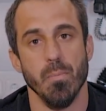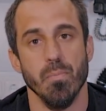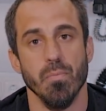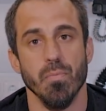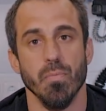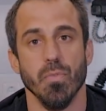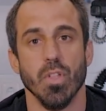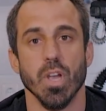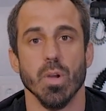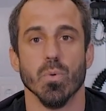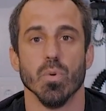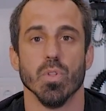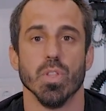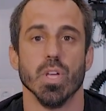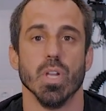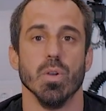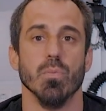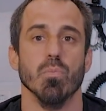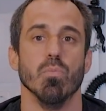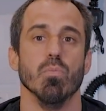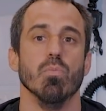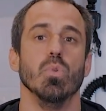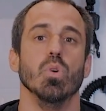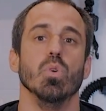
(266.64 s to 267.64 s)
they were
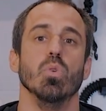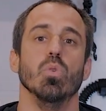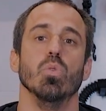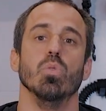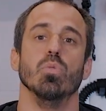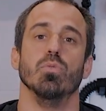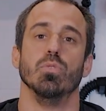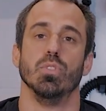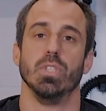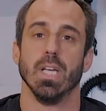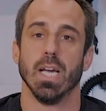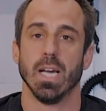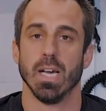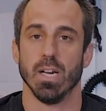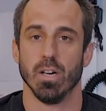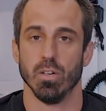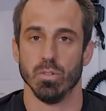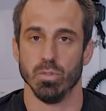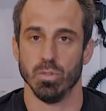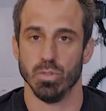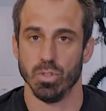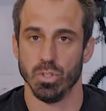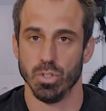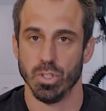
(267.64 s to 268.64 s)
then moved
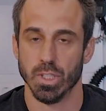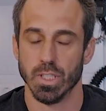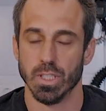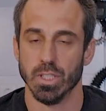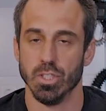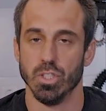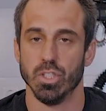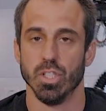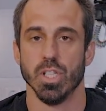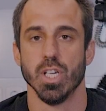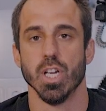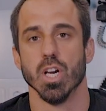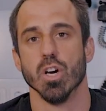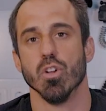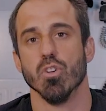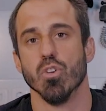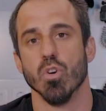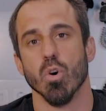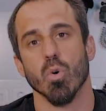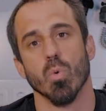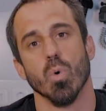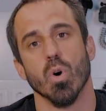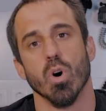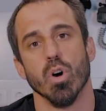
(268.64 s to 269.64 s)
down into the
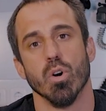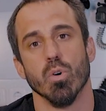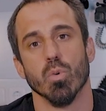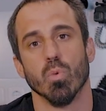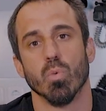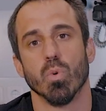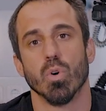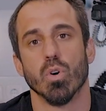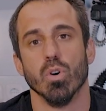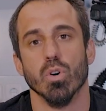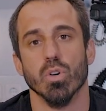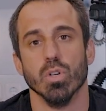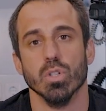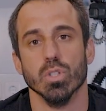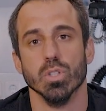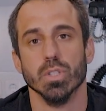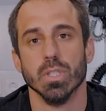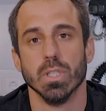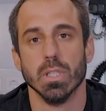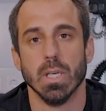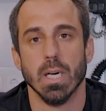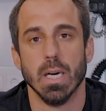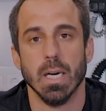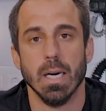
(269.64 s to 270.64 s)
underwater world,
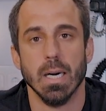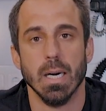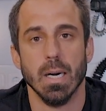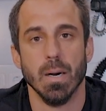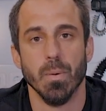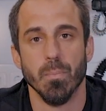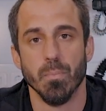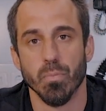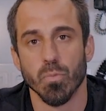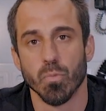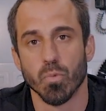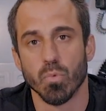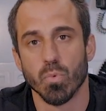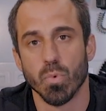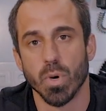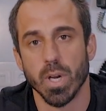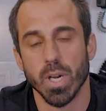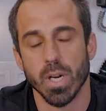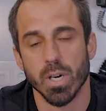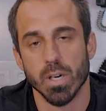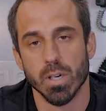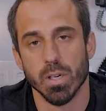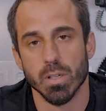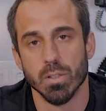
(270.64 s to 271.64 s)

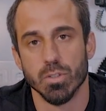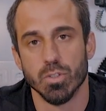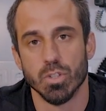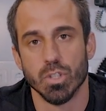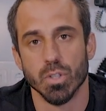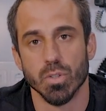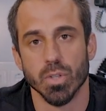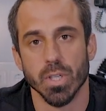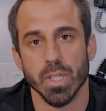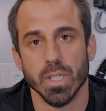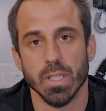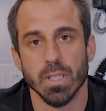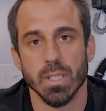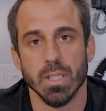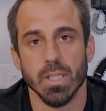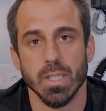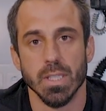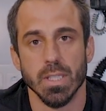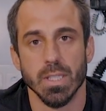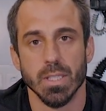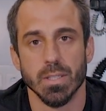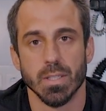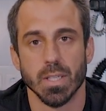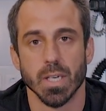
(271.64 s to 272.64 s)
where during
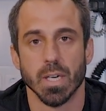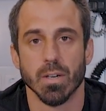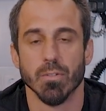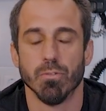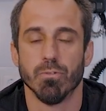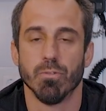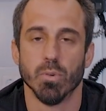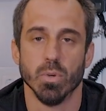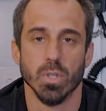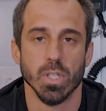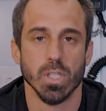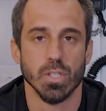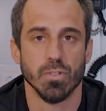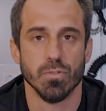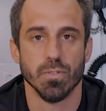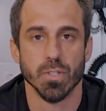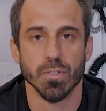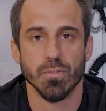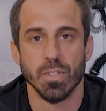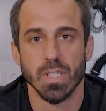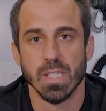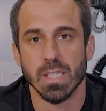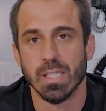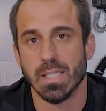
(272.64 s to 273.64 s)
the kind of 40s,
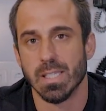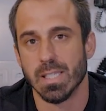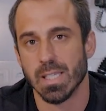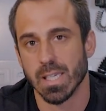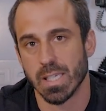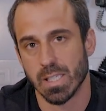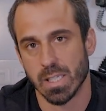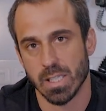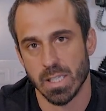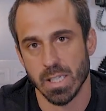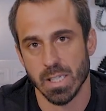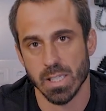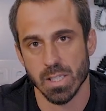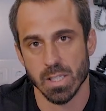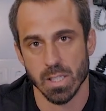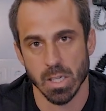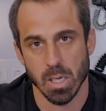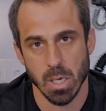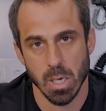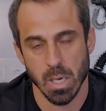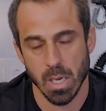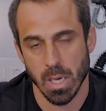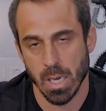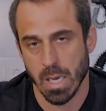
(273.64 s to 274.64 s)
50s, 60s,
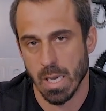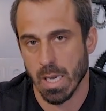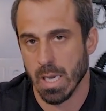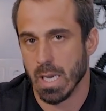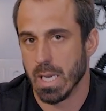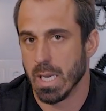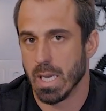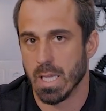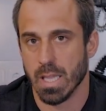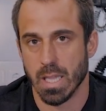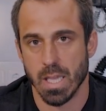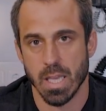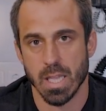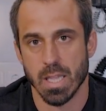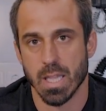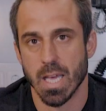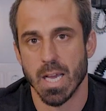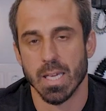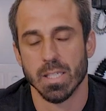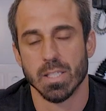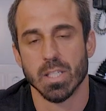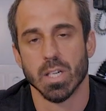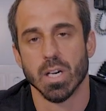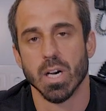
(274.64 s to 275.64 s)
in
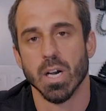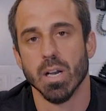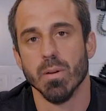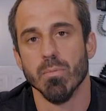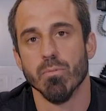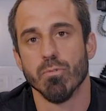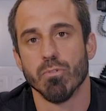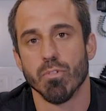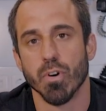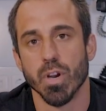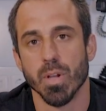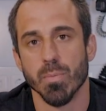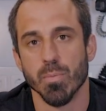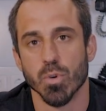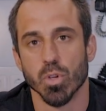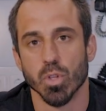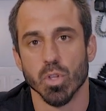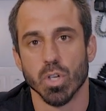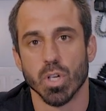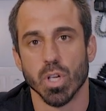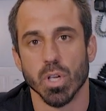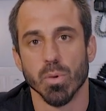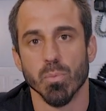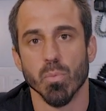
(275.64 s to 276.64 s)
that time frame, you're
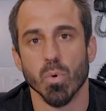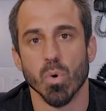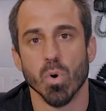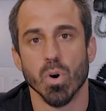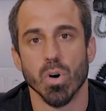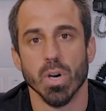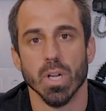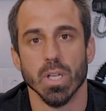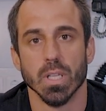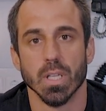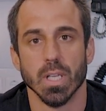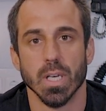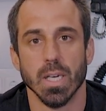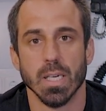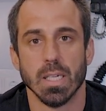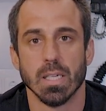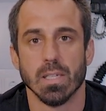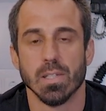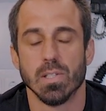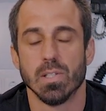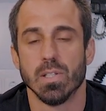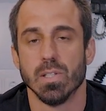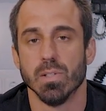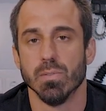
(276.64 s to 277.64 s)
looking more at like
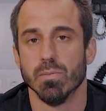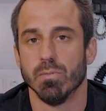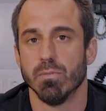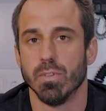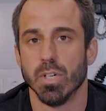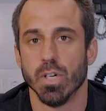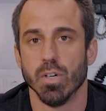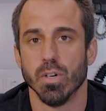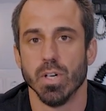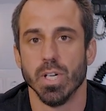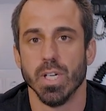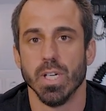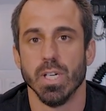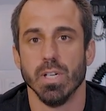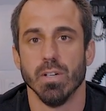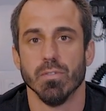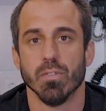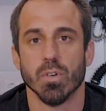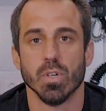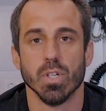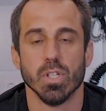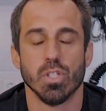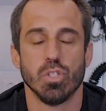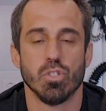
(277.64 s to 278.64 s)
very,
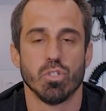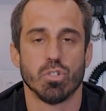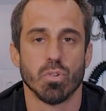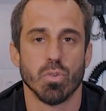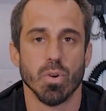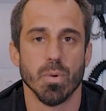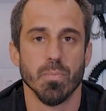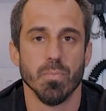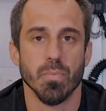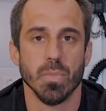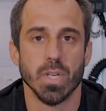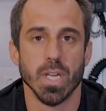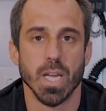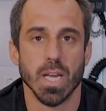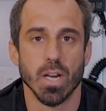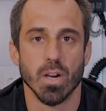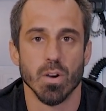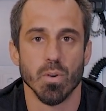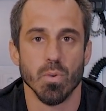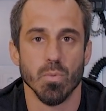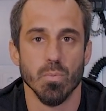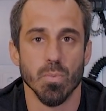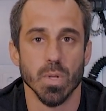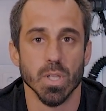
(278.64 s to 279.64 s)
very trimmed
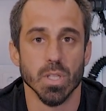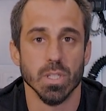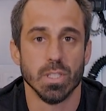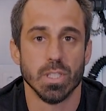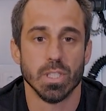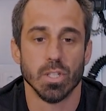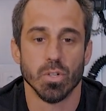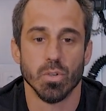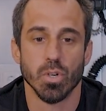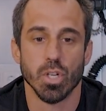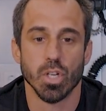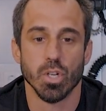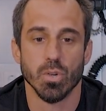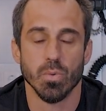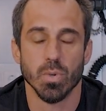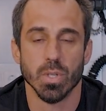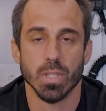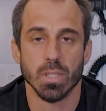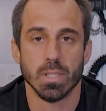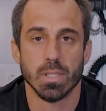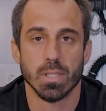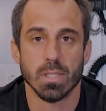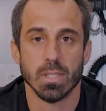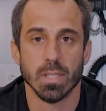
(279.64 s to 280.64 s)
down military
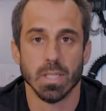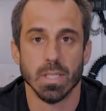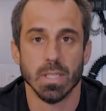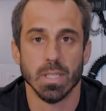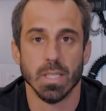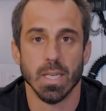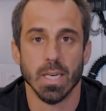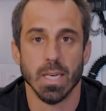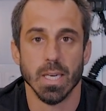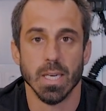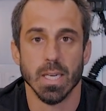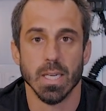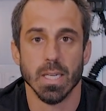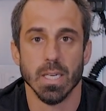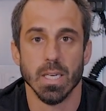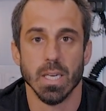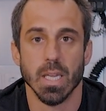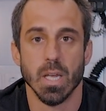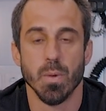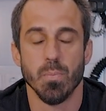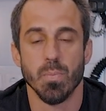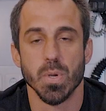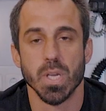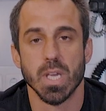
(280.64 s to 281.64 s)
units, and then
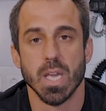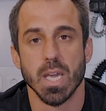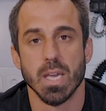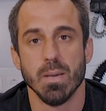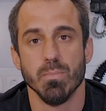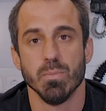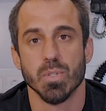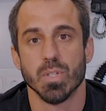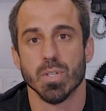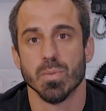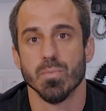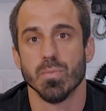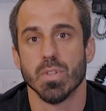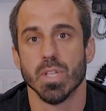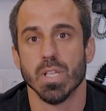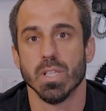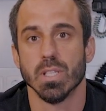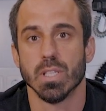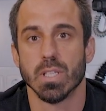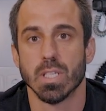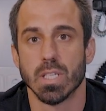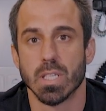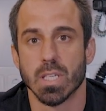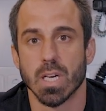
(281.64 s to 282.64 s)
it became
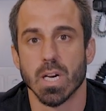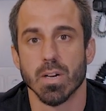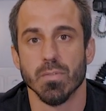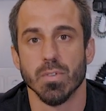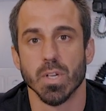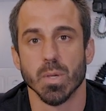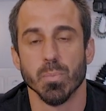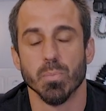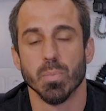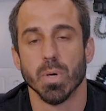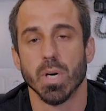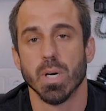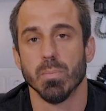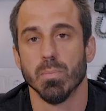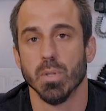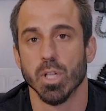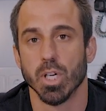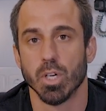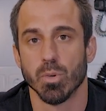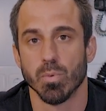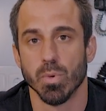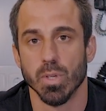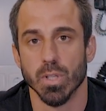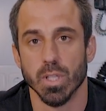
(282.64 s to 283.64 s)
something the diving
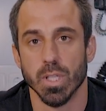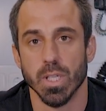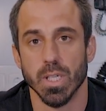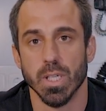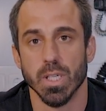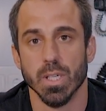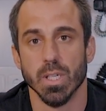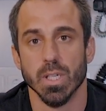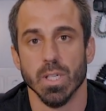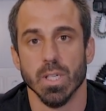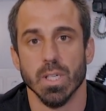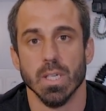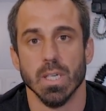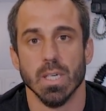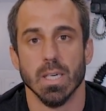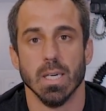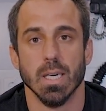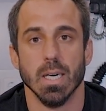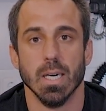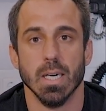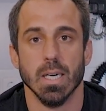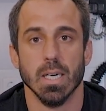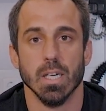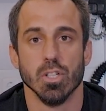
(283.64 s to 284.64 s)
public really
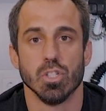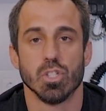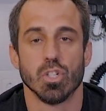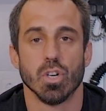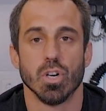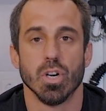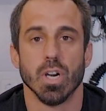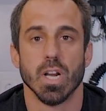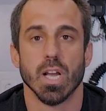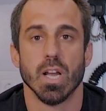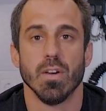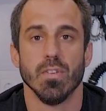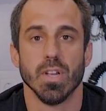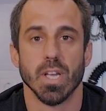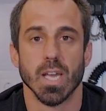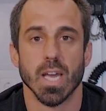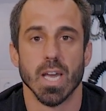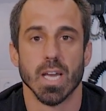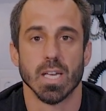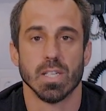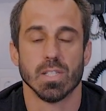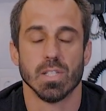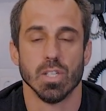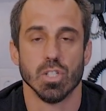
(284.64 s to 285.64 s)
started having
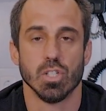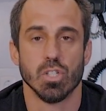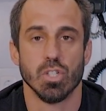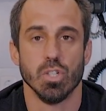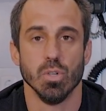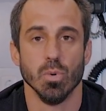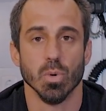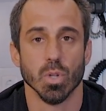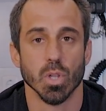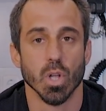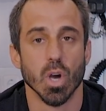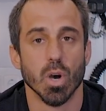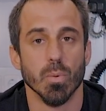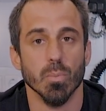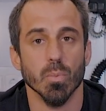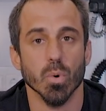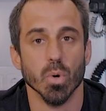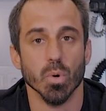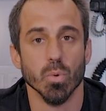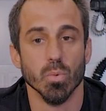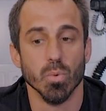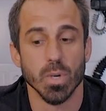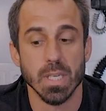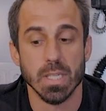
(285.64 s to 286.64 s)
access to a lot
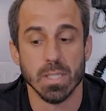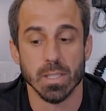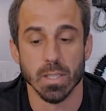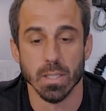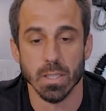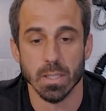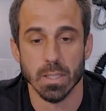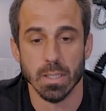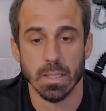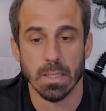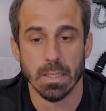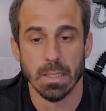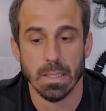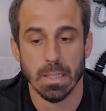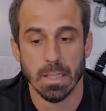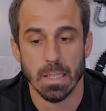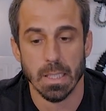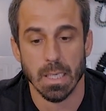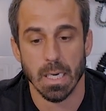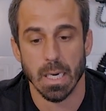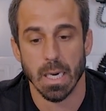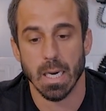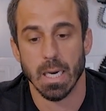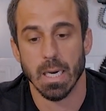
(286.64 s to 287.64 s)
more recently.
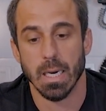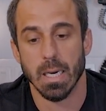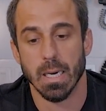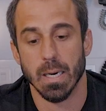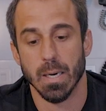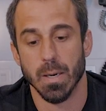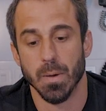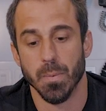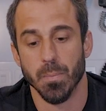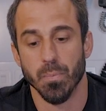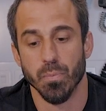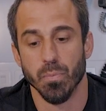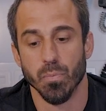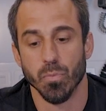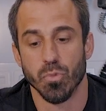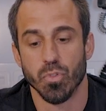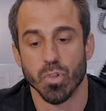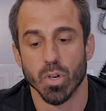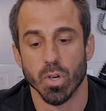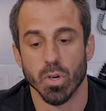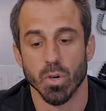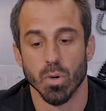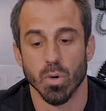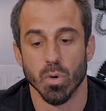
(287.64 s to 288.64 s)

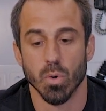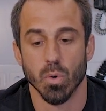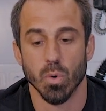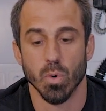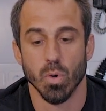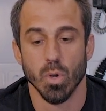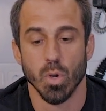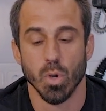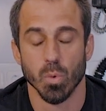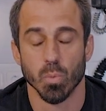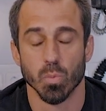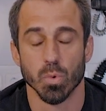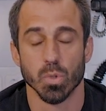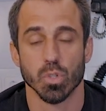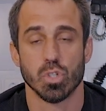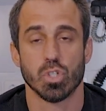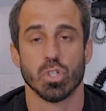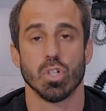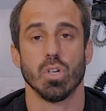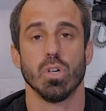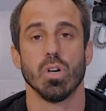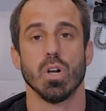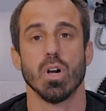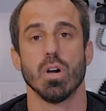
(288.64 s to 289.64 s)
So we'll
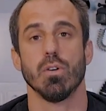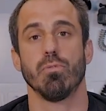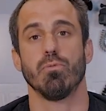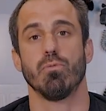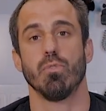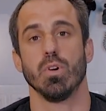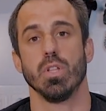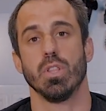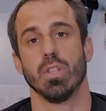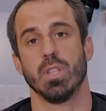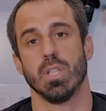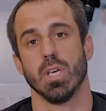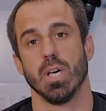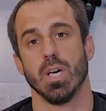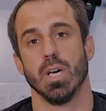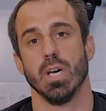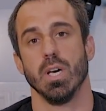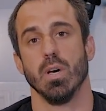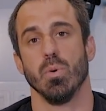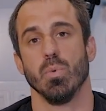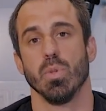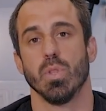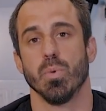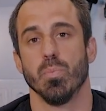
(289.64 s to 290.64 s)
start off with
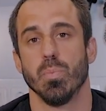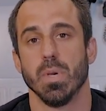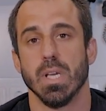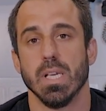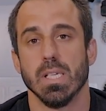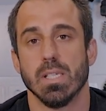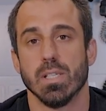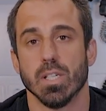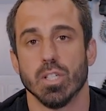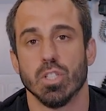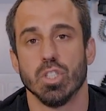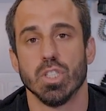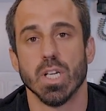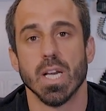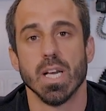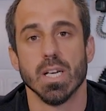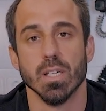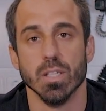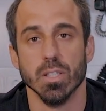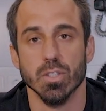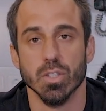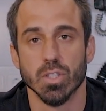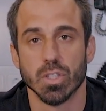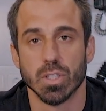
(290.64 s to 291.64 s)
the basic
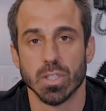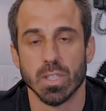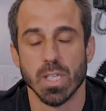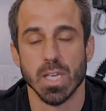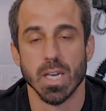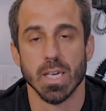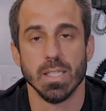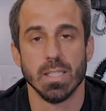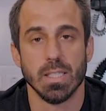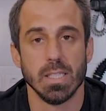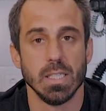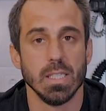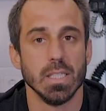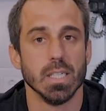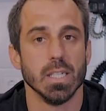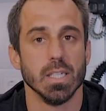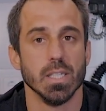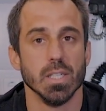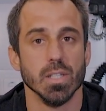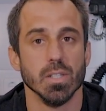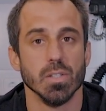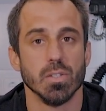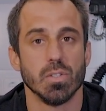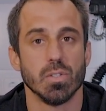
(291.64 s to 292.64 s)
challenge, because the idea
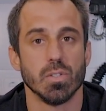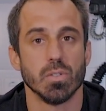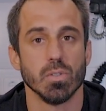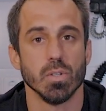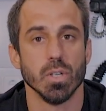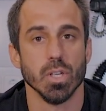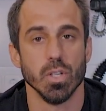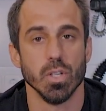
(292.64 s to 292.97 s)
is